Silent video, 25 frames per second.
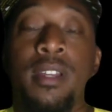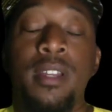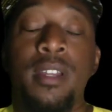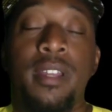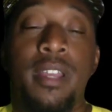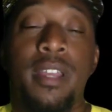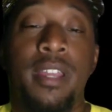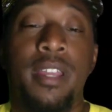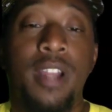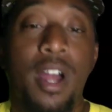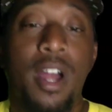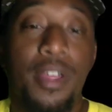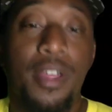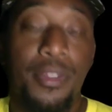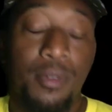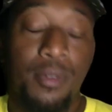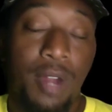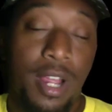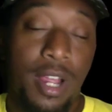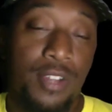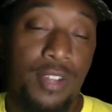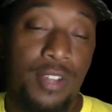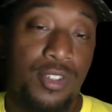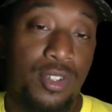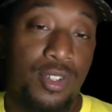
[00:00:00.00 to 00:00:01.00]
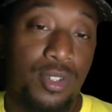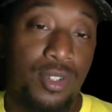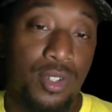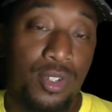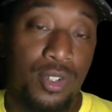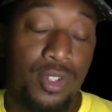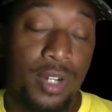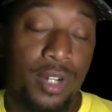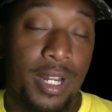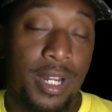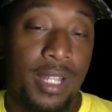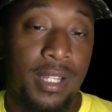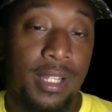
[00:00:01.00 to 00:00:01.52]
an authorized user
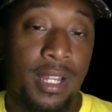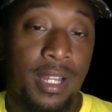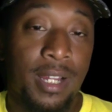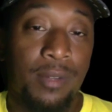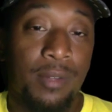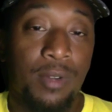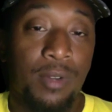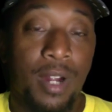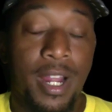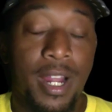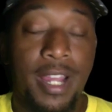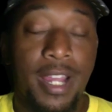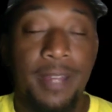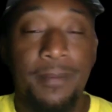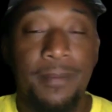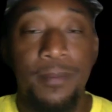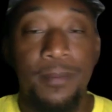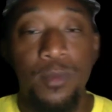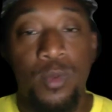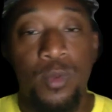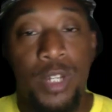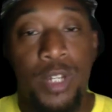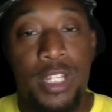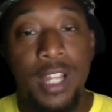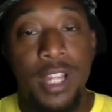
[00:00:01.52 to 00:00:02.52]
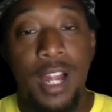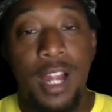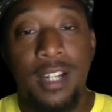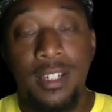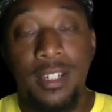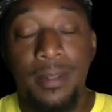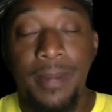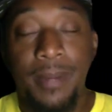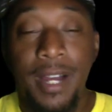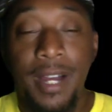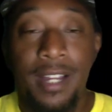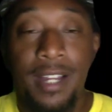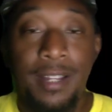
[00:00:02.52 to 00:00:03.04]
trade line, right? We talked
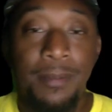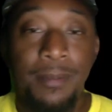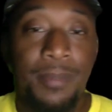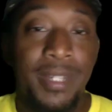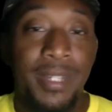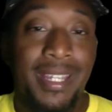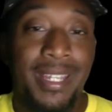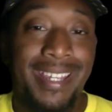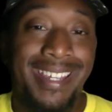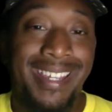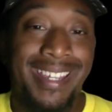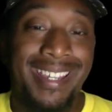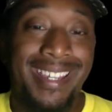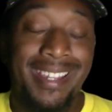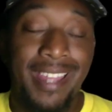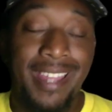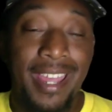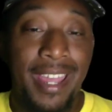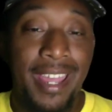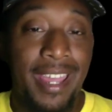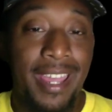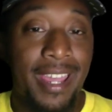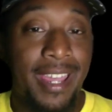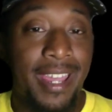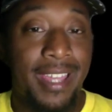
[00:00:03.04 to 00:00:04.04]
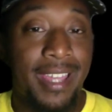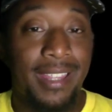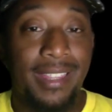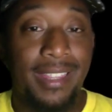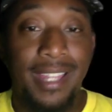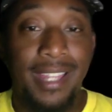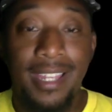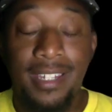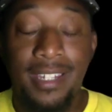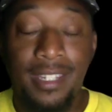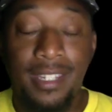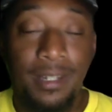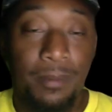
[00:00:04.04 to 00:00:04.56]
about it being a
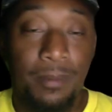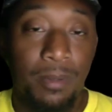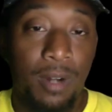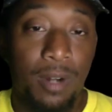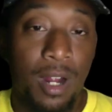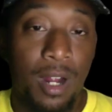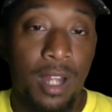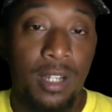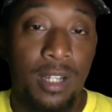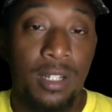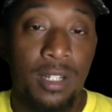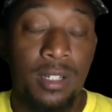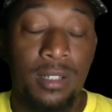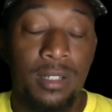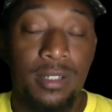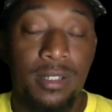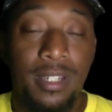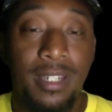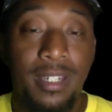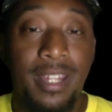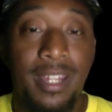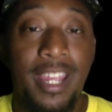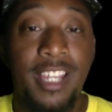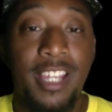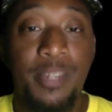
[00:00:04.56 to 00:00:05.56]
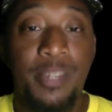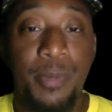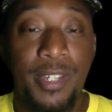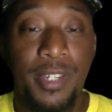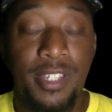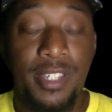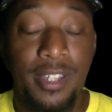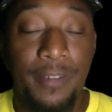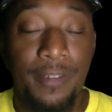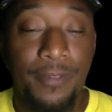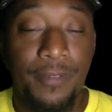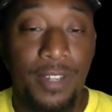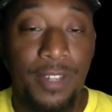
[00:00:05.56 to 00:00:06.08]
lending product. Today,
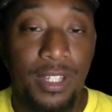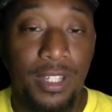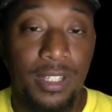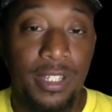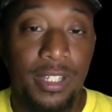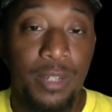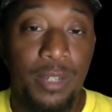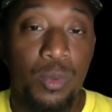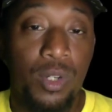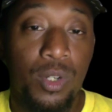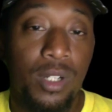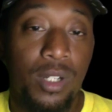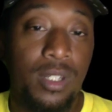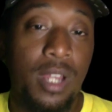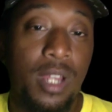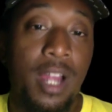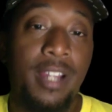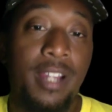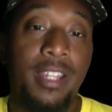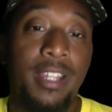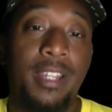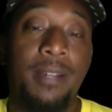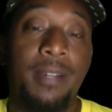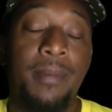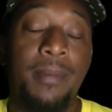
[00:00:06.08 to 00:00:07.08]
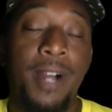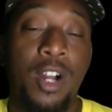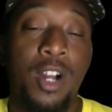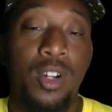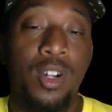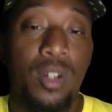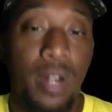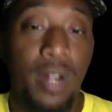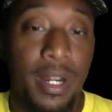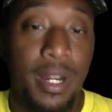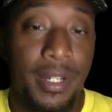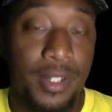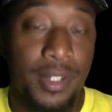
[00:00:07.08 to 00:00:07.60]
specifically, we're talking about
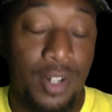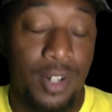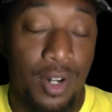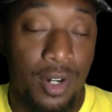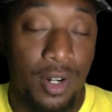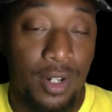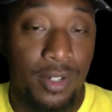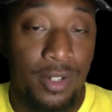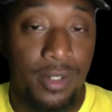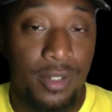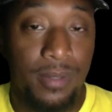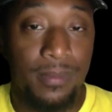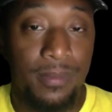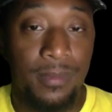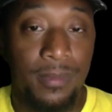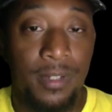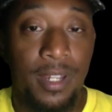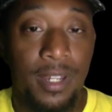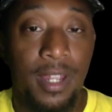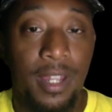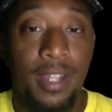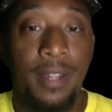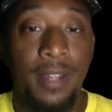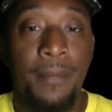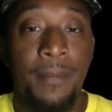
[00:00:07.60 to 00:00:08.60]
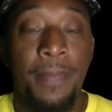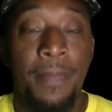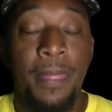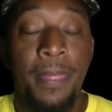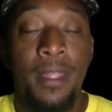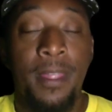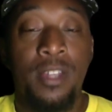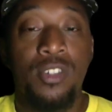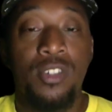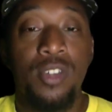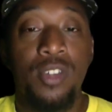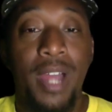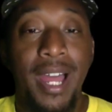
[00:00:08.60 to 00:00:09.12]
credit cards. Okay,
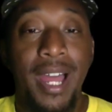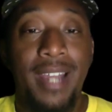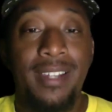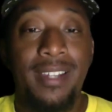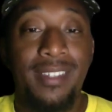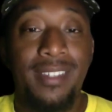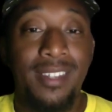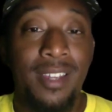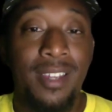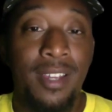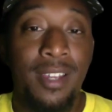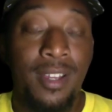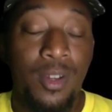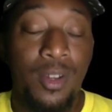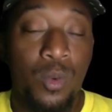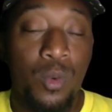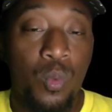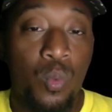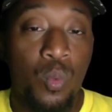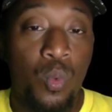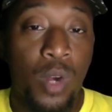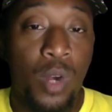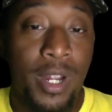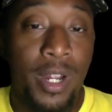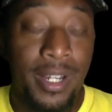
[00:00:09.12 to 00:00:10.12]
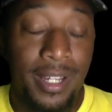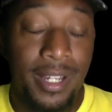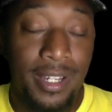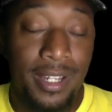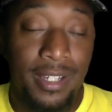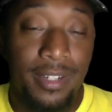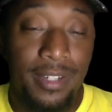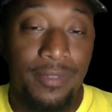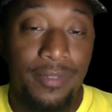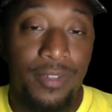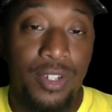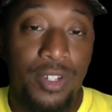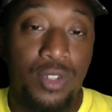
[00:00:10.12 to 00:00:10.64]
so how does a one
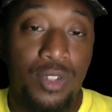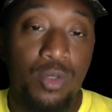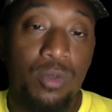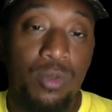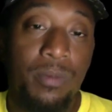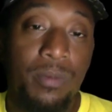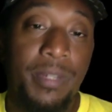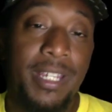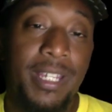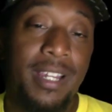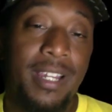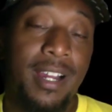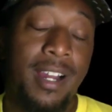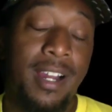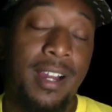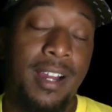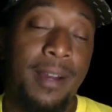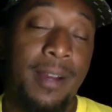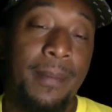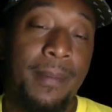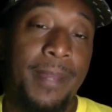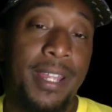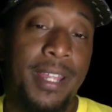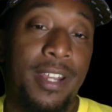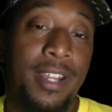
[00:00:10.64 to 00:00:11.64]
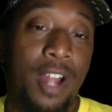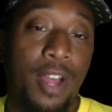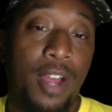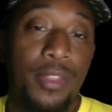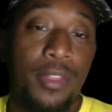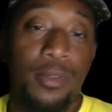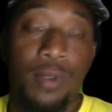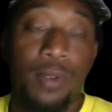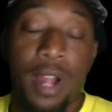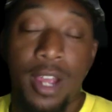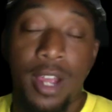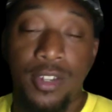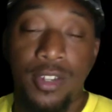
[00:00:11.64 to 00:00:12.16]
individual become an
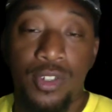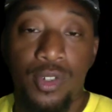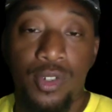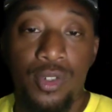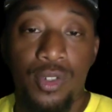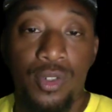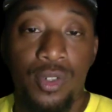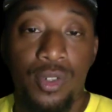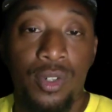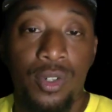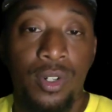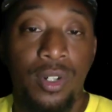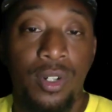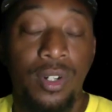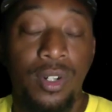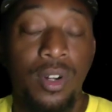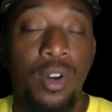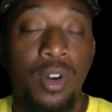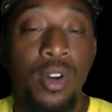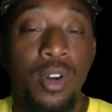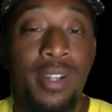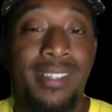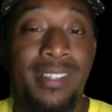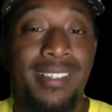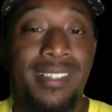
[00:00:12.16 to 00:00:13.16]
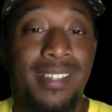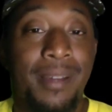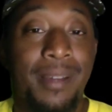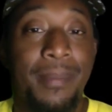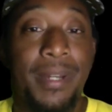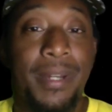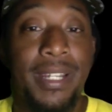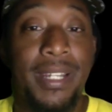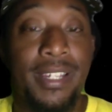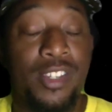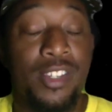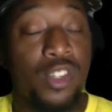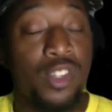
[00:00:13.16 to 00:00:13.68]
authorized user on
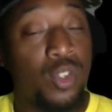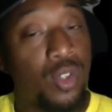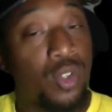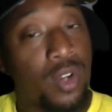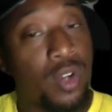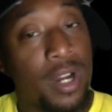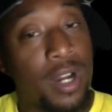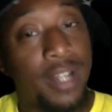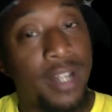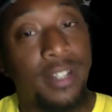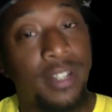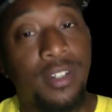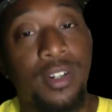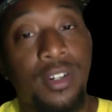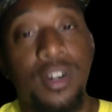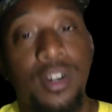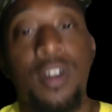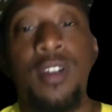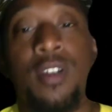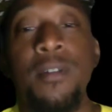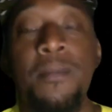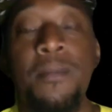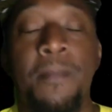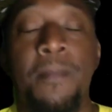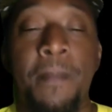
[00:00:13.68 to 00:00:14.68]
somebody's credit card?